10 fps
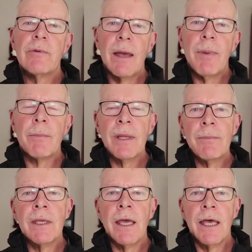we wrap up,
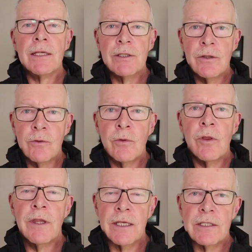let me ask you
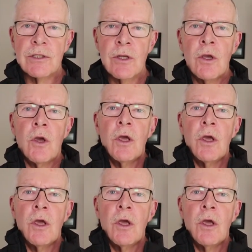this.